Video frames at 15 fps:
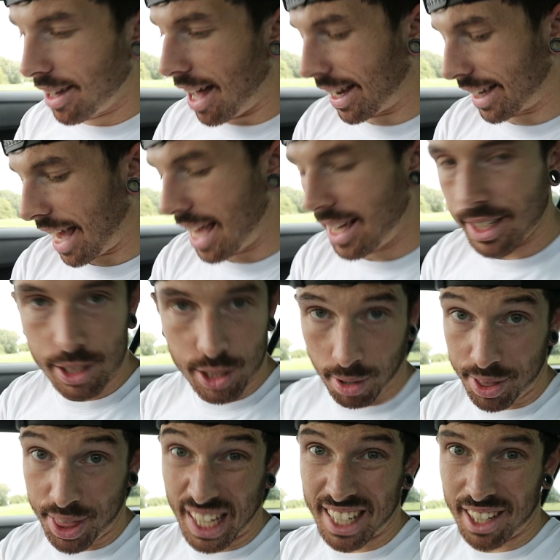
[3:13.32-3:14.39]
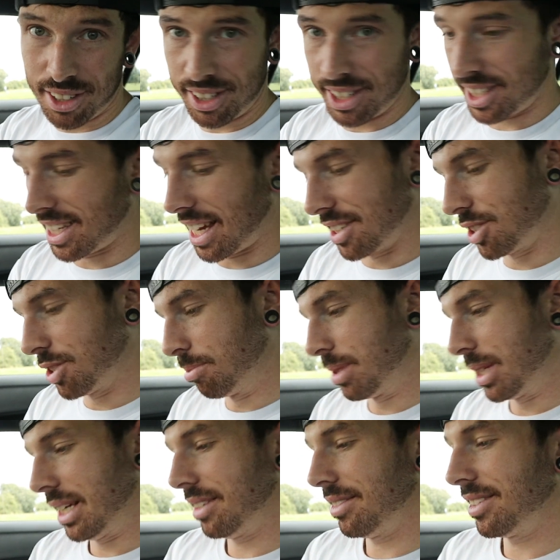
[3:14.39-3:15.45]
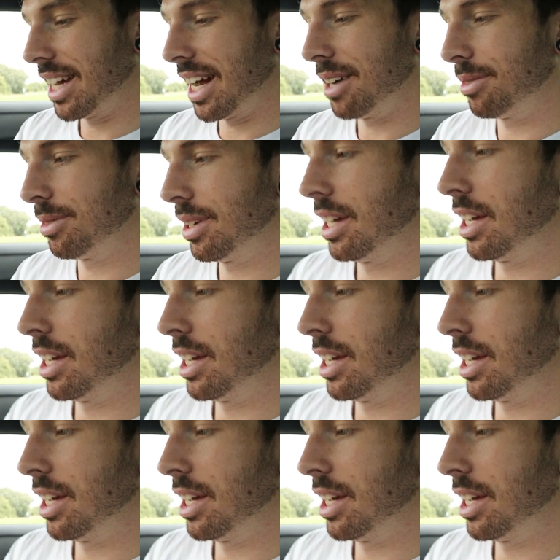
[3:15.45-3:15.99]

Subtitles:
Okay, so I think I understand something now.